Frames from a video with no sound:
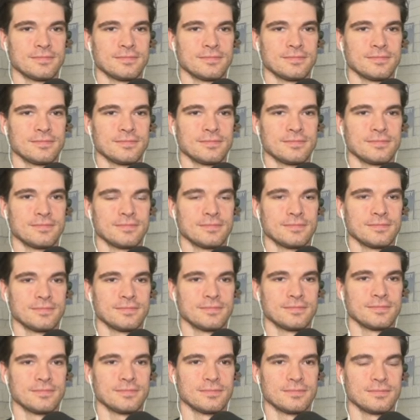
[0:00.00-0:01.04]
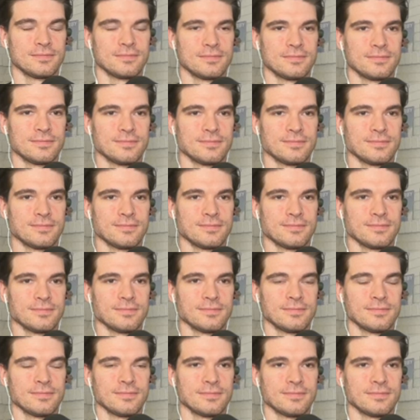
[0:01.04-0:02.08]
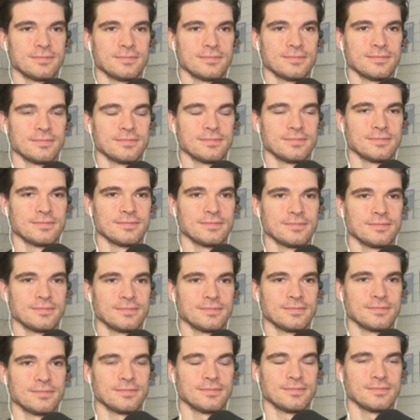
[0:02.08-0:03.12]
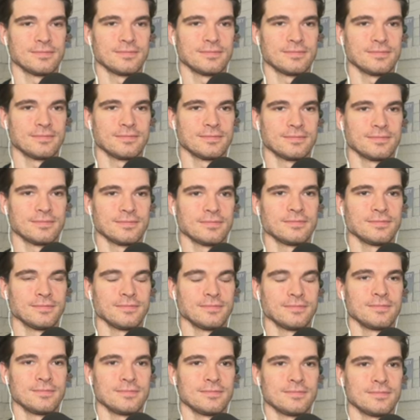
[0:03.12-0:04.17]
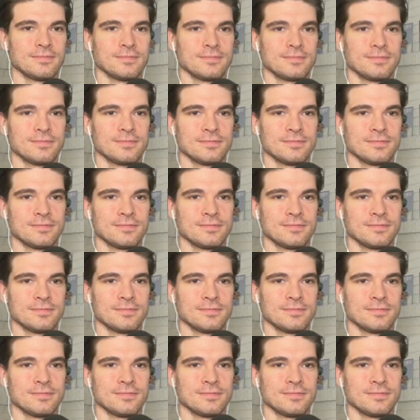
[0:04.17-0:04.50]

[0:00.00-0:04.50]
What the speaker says: No words are spoken by the person on screen.